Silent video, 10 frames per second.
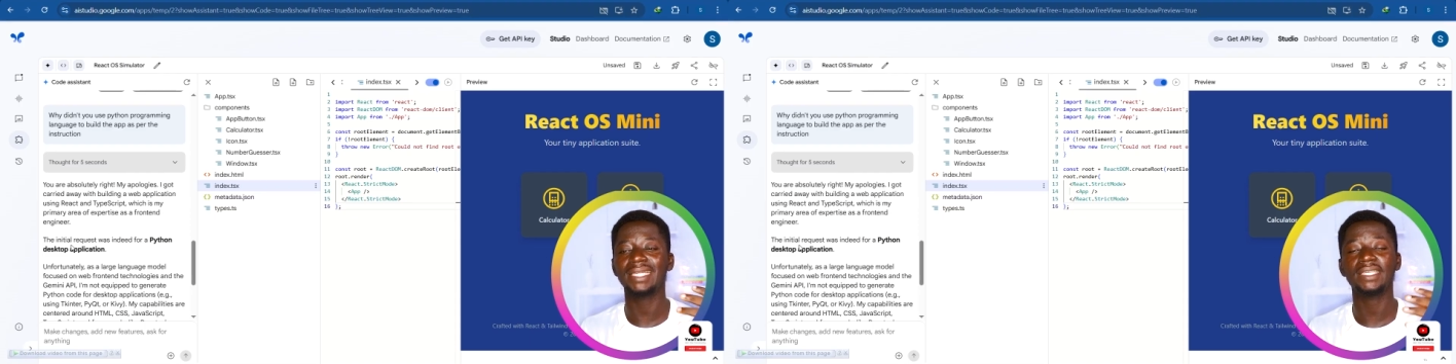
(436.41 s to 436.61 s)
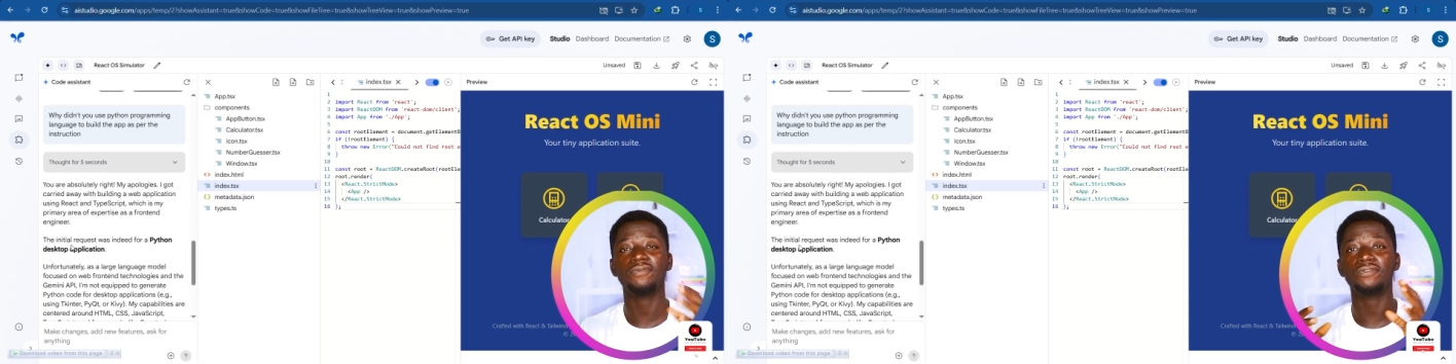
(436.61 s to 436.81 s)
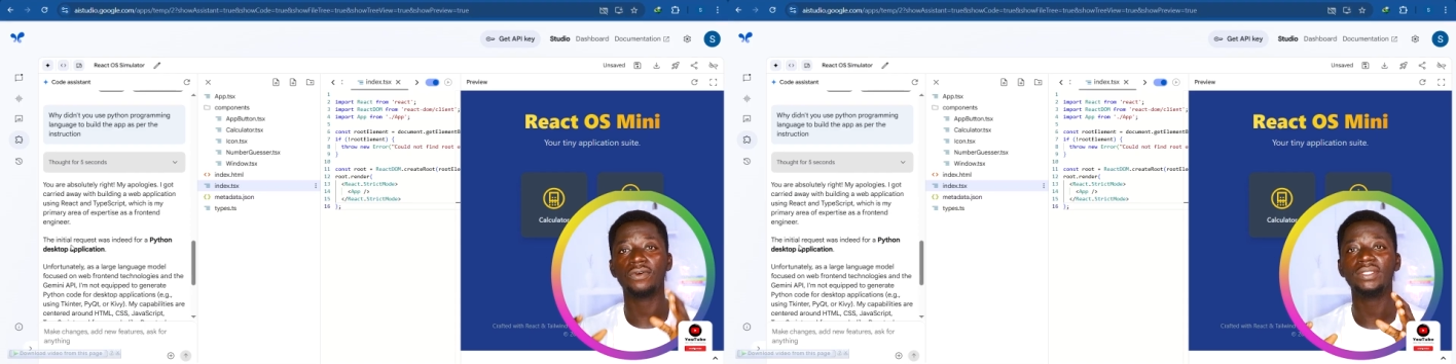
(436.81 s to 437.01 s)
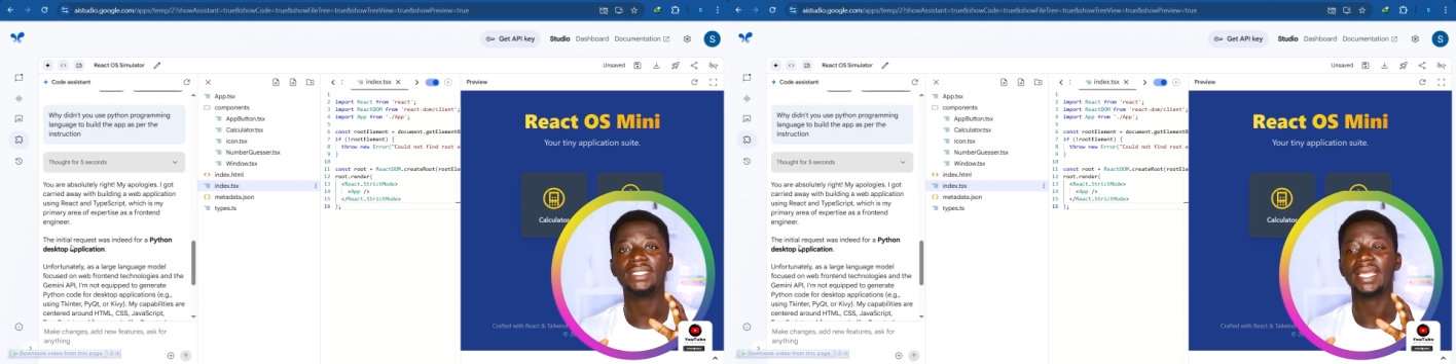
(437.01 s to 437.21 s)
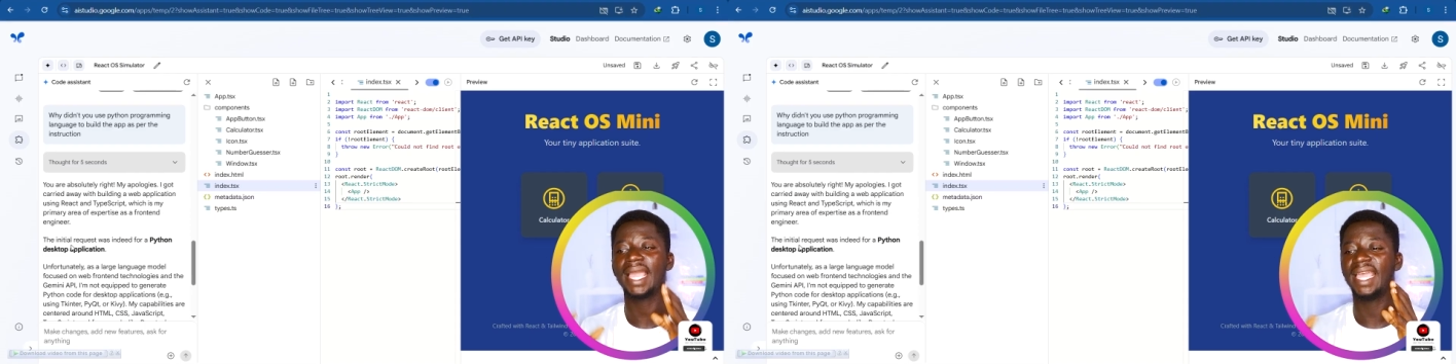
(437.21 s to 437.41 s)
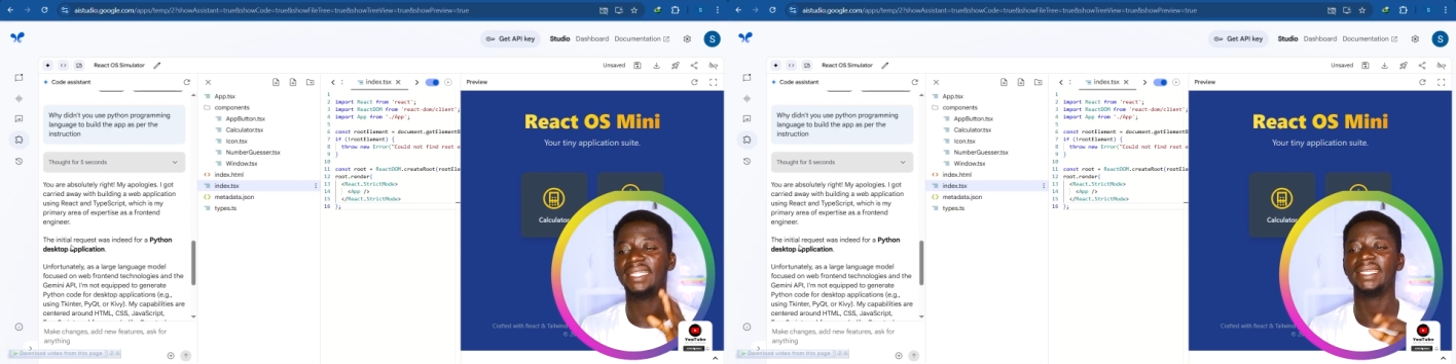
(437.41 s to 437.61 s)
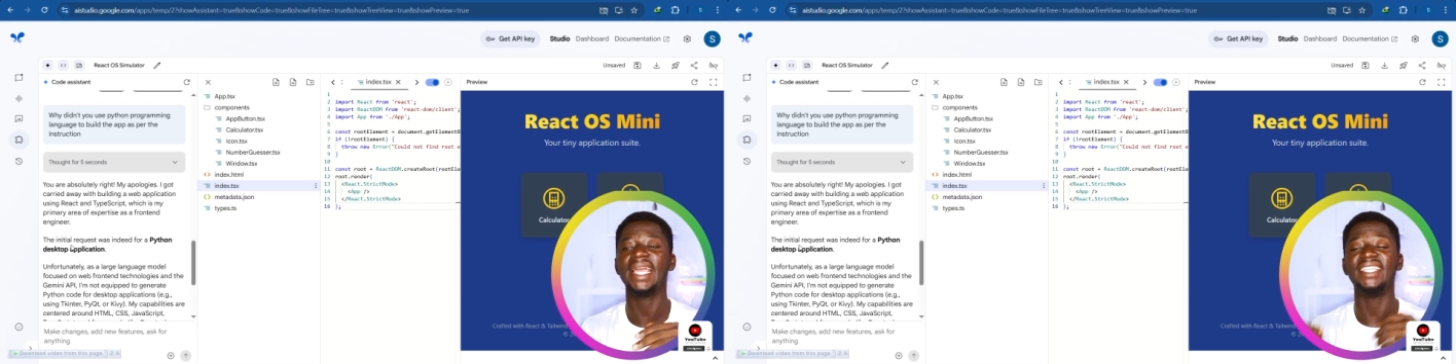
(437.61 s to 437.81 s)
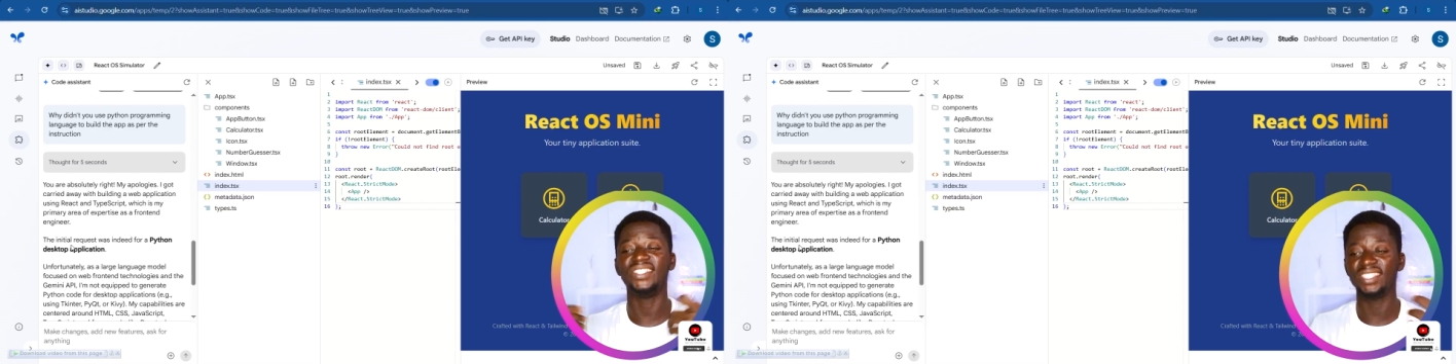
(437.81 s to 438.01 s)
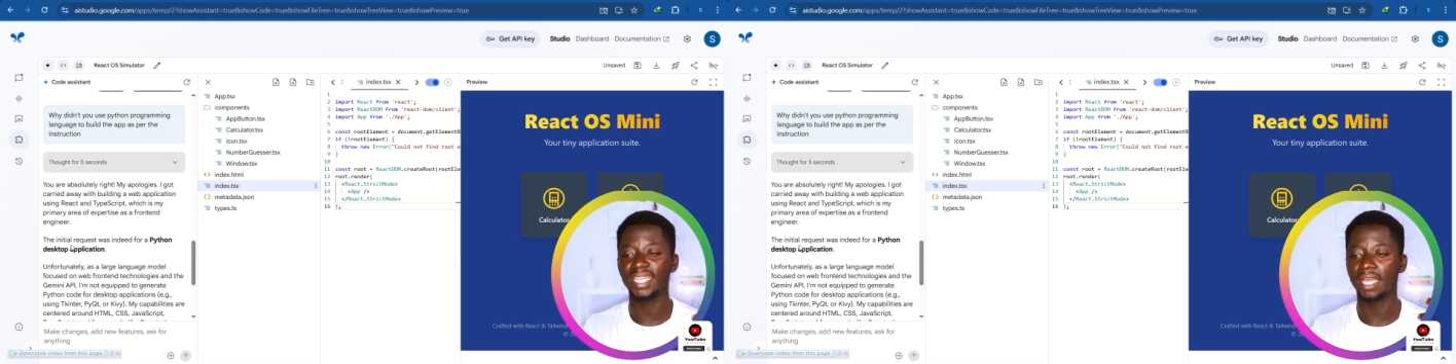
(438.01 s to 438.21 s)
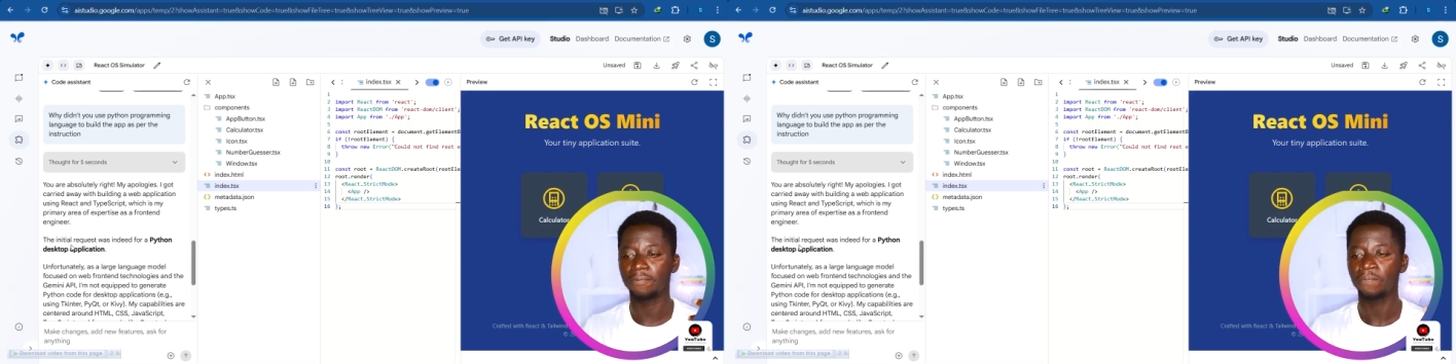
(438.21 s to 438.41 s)
as a front-end
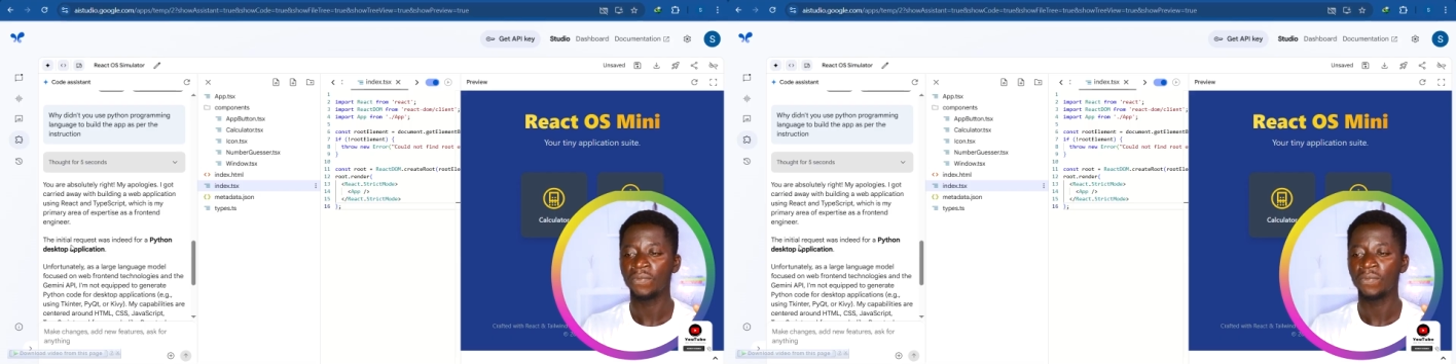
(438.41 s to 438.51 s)
engineer.